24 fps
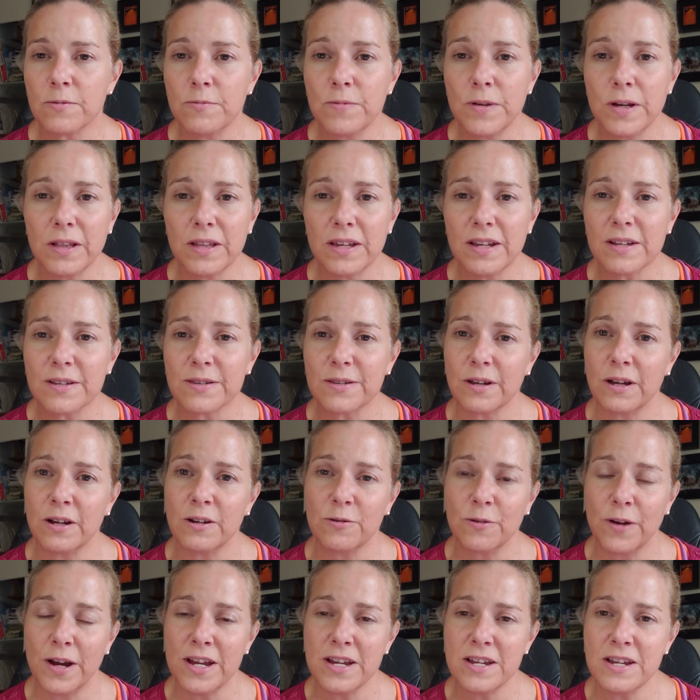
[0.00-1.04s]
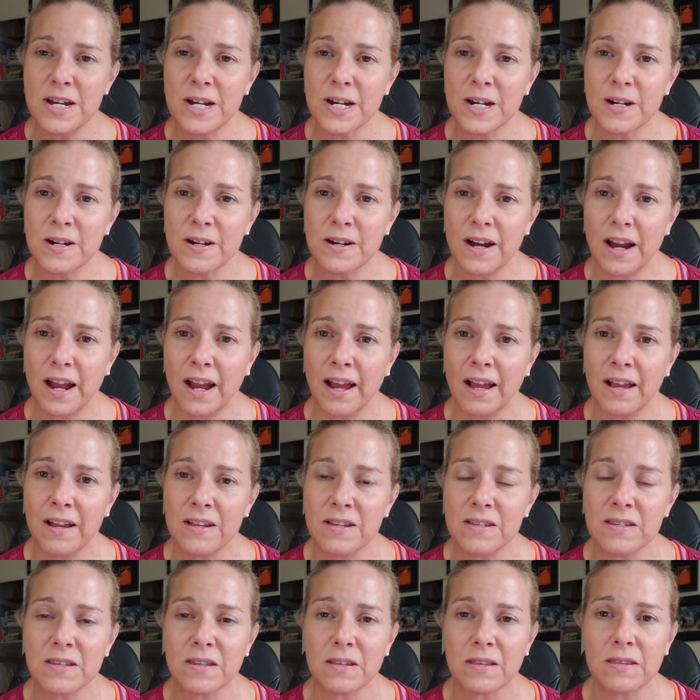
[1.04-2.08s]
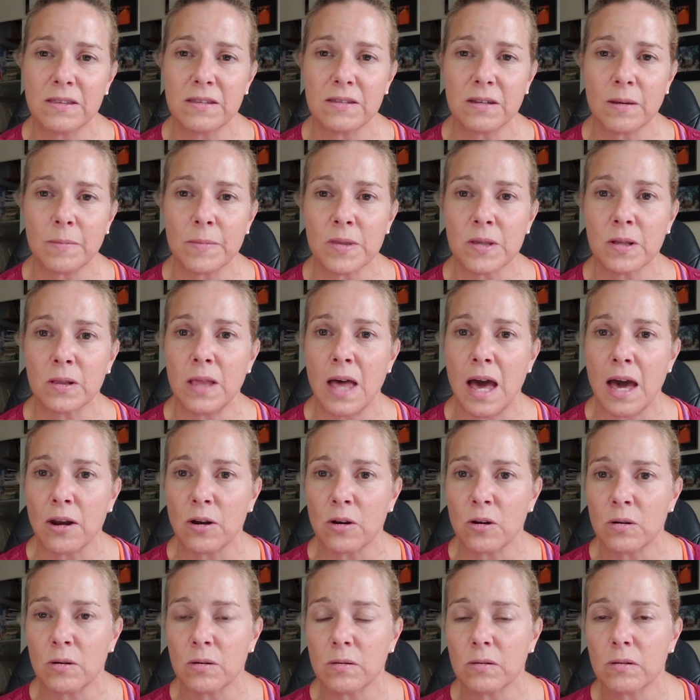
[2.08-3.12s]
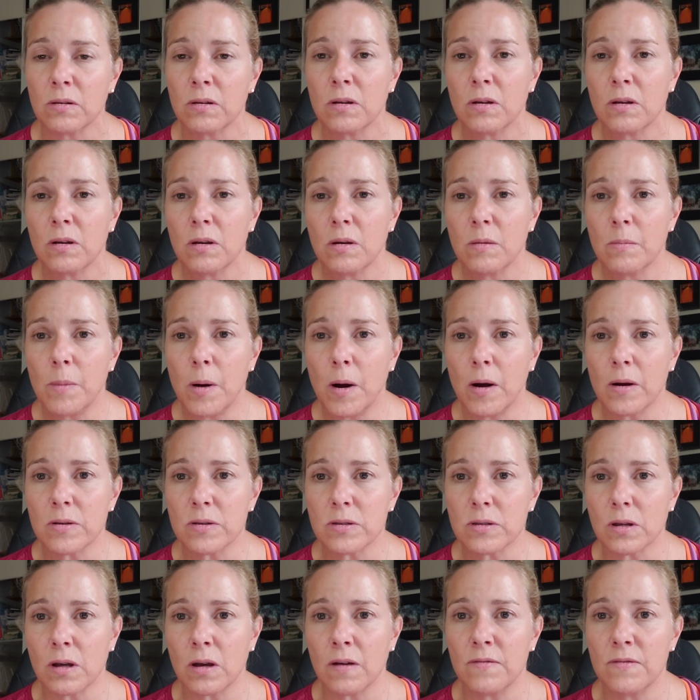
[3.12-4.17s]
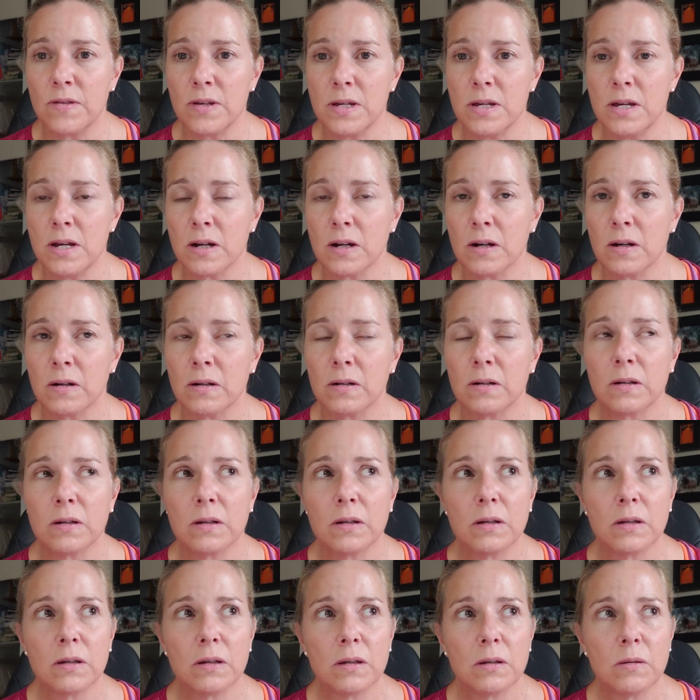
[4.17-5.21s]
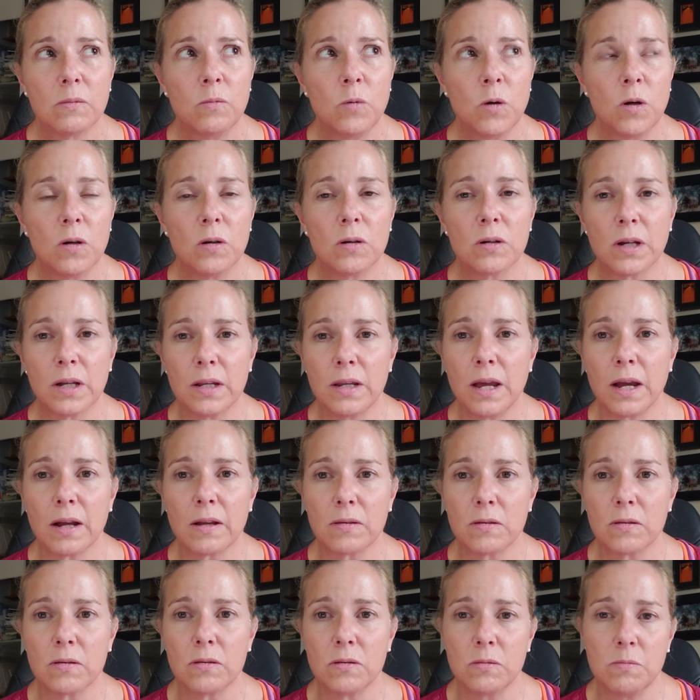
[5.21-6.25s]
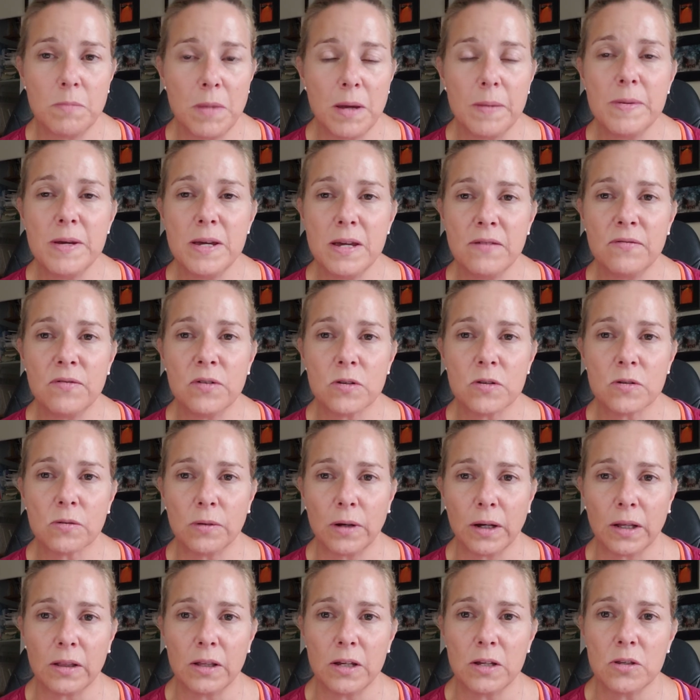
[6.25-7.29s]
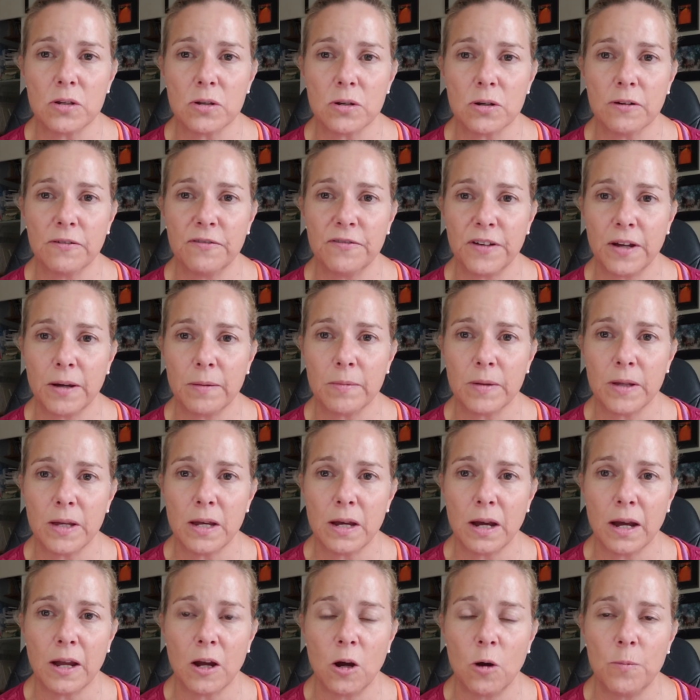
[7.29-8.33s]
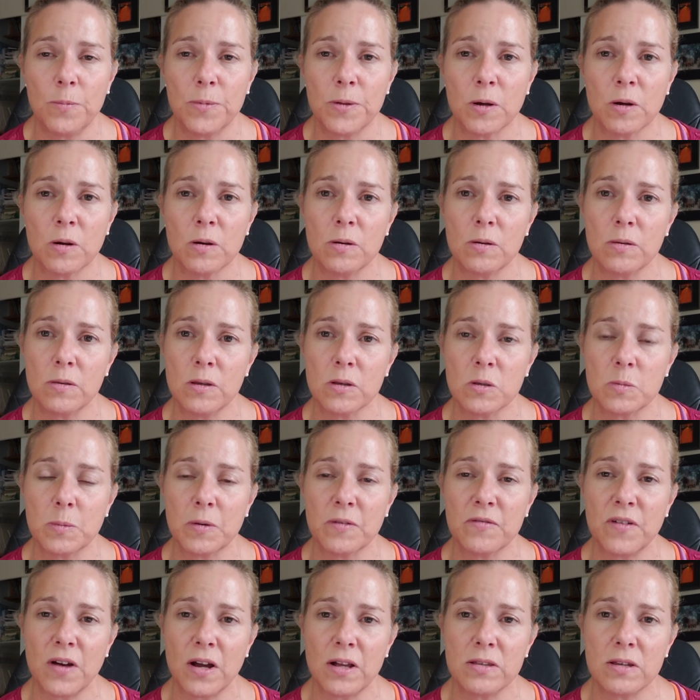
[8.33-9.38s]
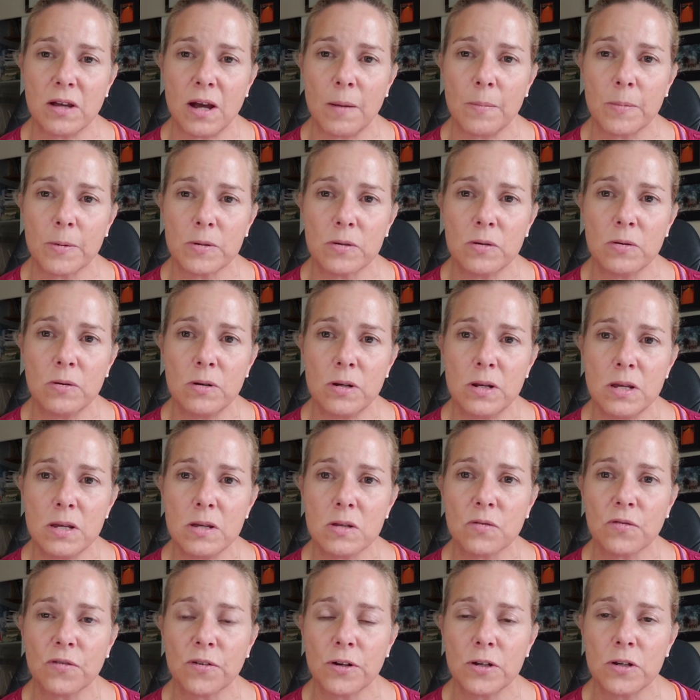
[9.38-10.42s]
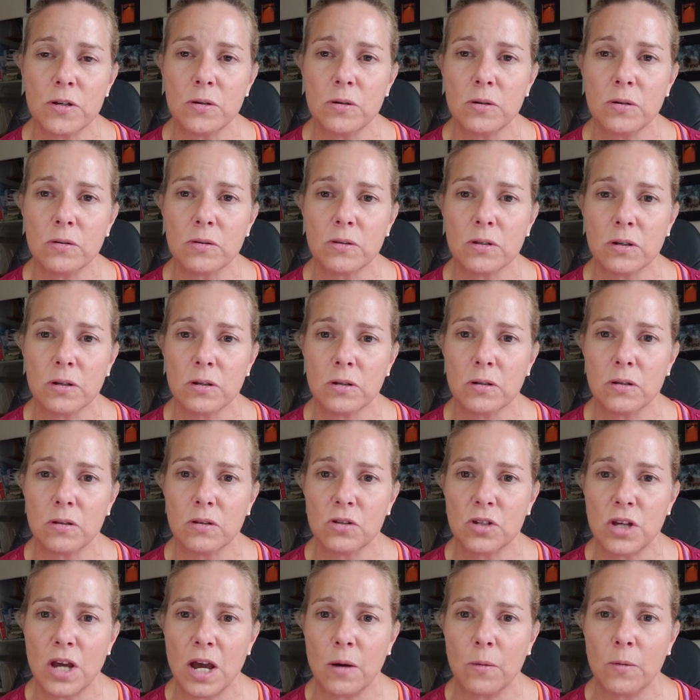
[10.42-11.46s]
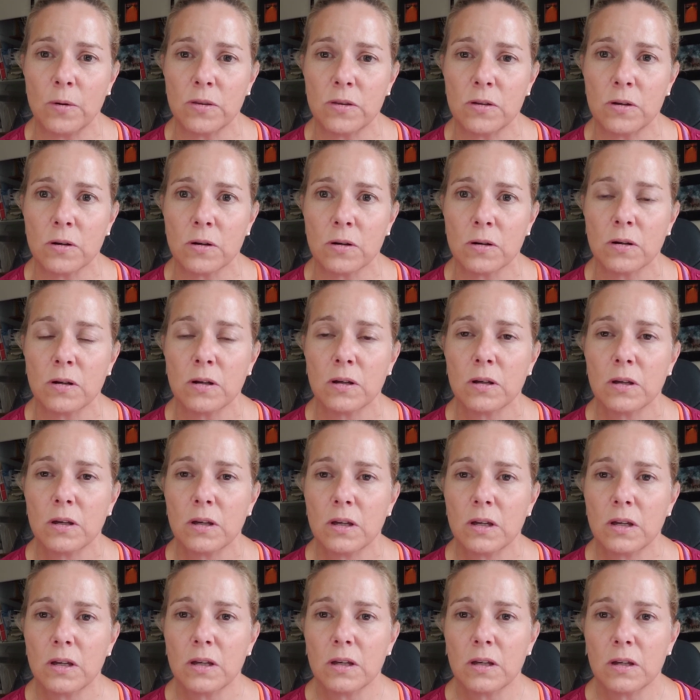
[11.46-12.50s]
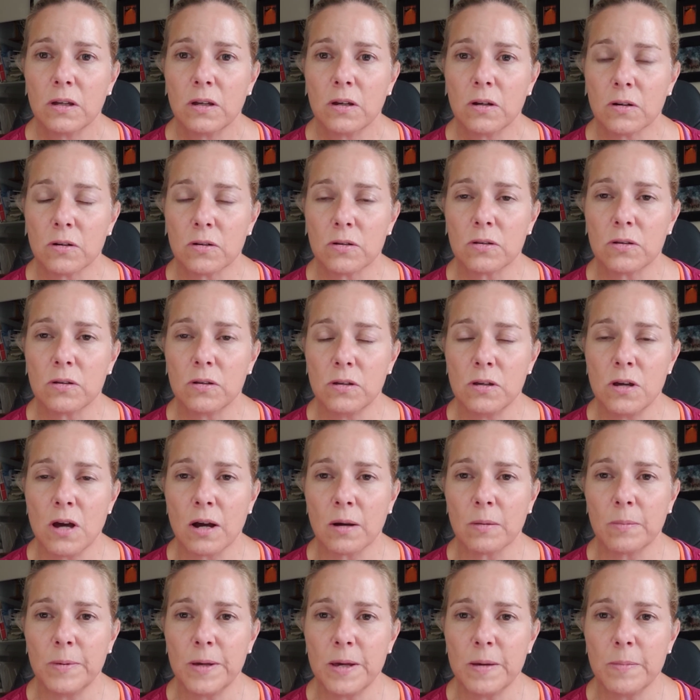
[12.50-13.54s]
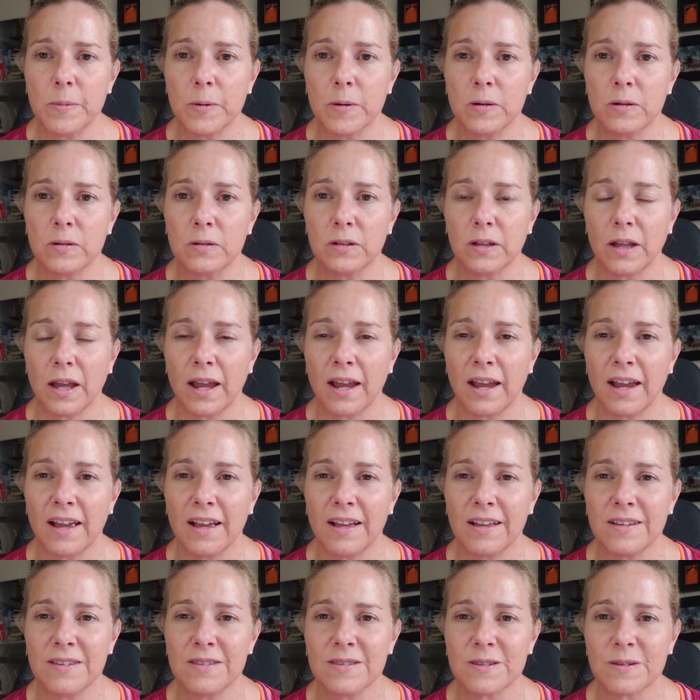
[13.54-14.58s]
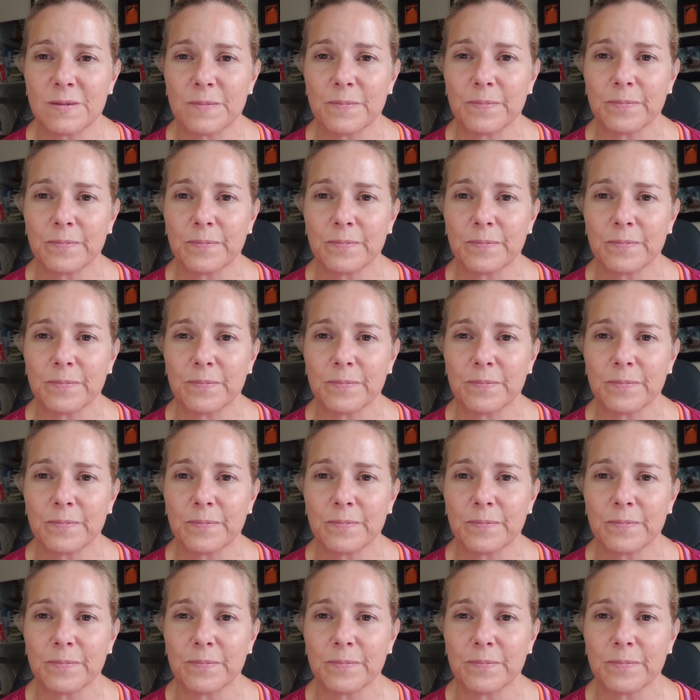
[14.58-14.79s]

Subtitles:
really is a great year, and some of the latter parts of the year will connect maybe even directly to your family. I hope this provides opportunities for you to chat with your young people and